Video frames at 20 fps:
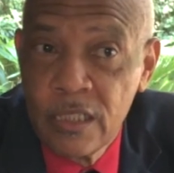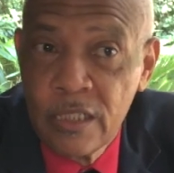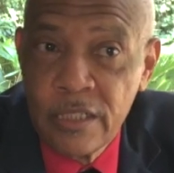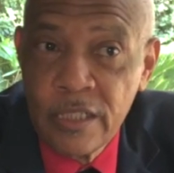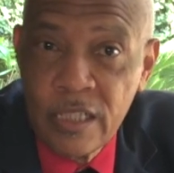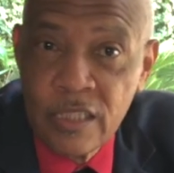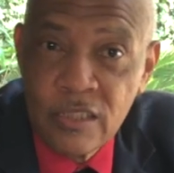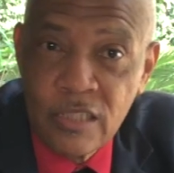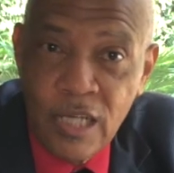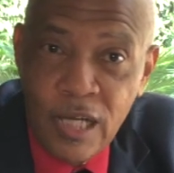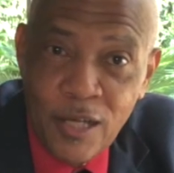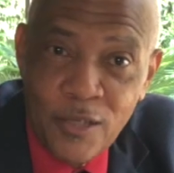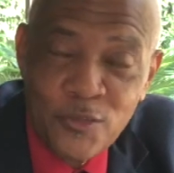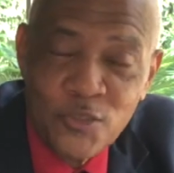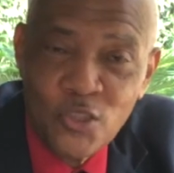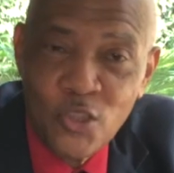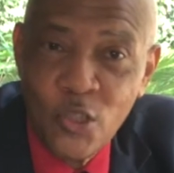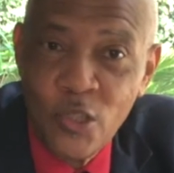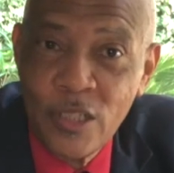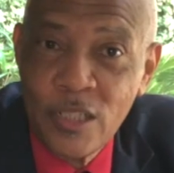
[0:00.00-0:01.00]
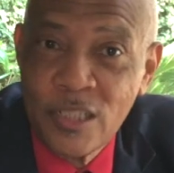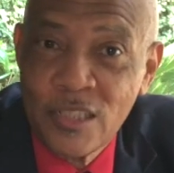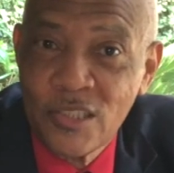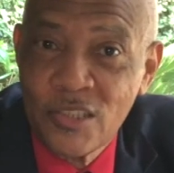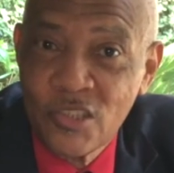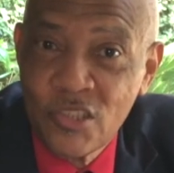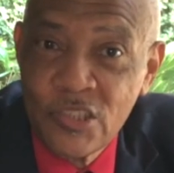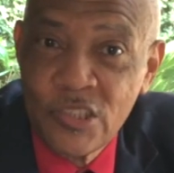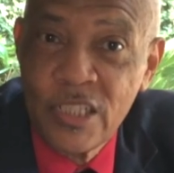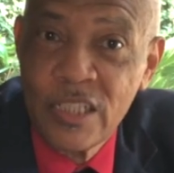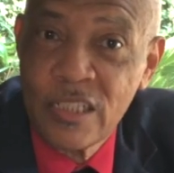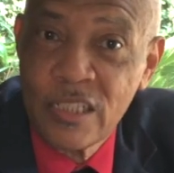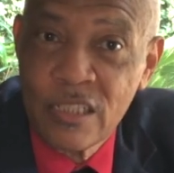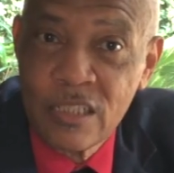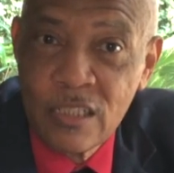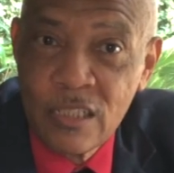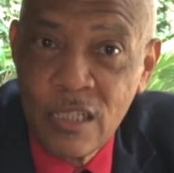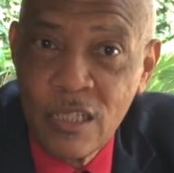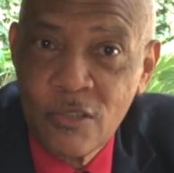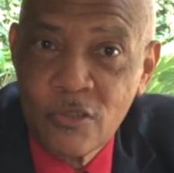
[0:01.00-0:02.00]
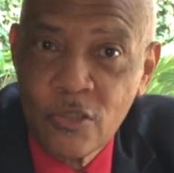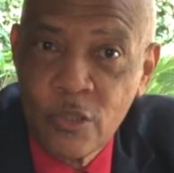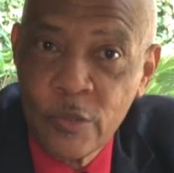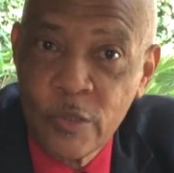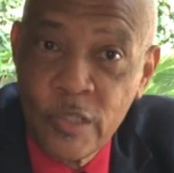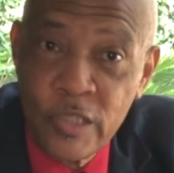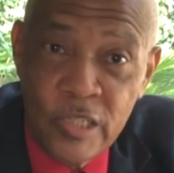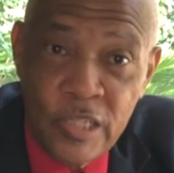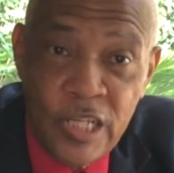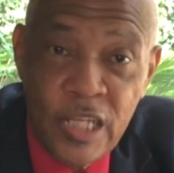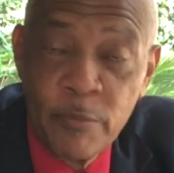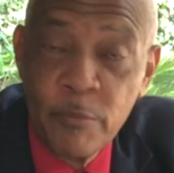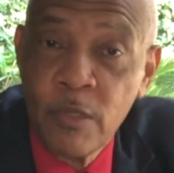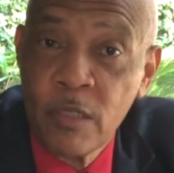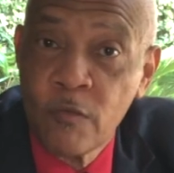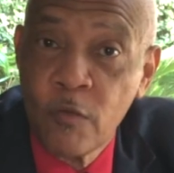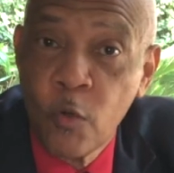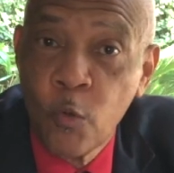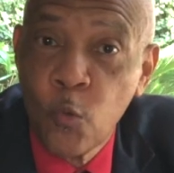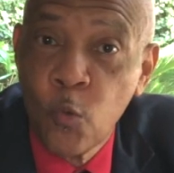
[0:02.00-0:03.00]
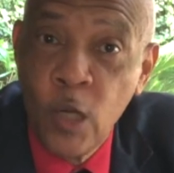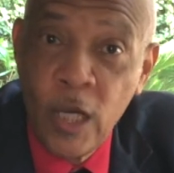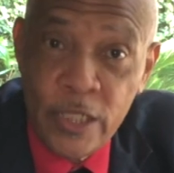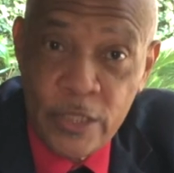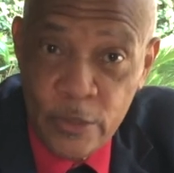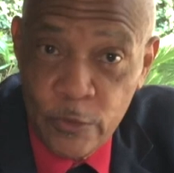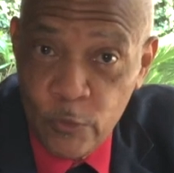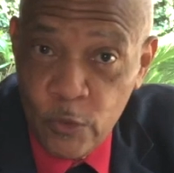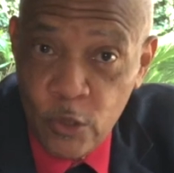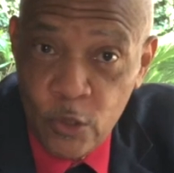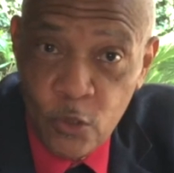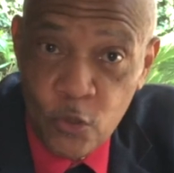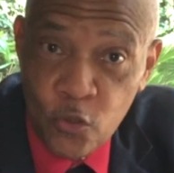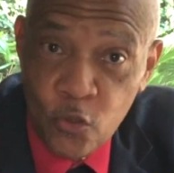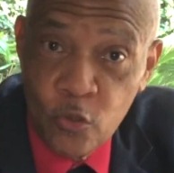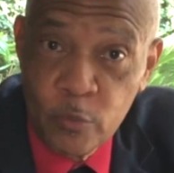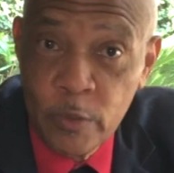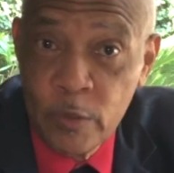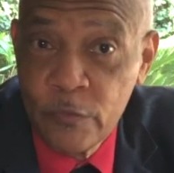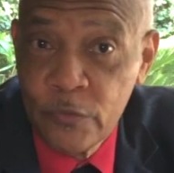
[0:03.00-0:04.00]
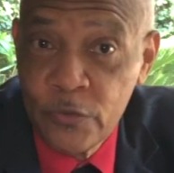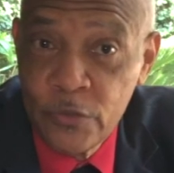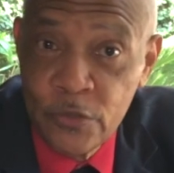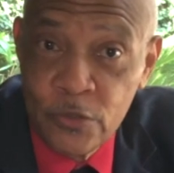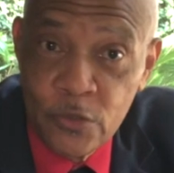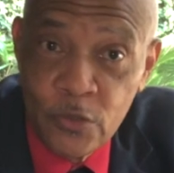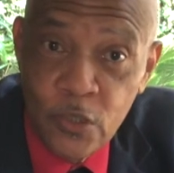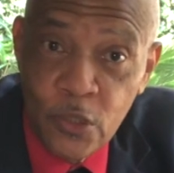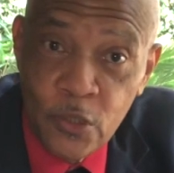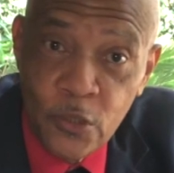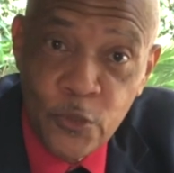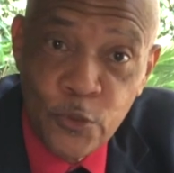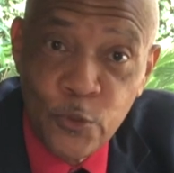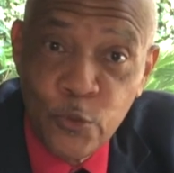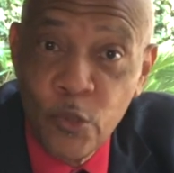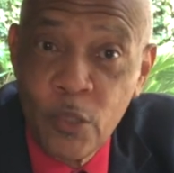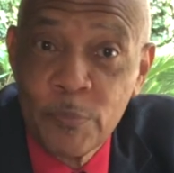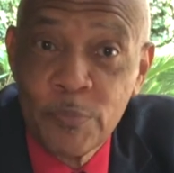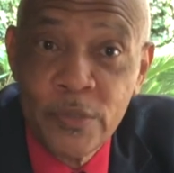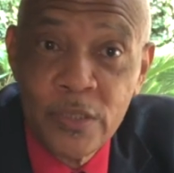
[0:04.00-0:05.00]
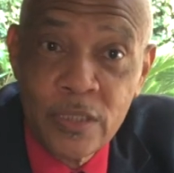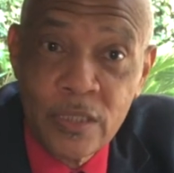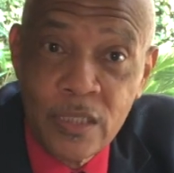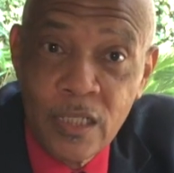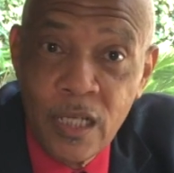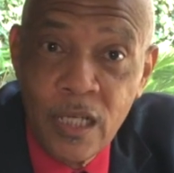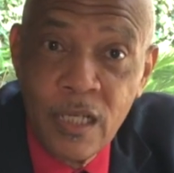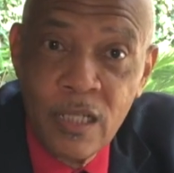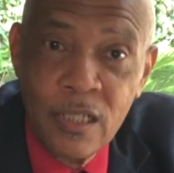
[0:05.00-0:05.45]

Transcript: That's also a cliche, and it's also the name of a rock and roll group. If you grew up in the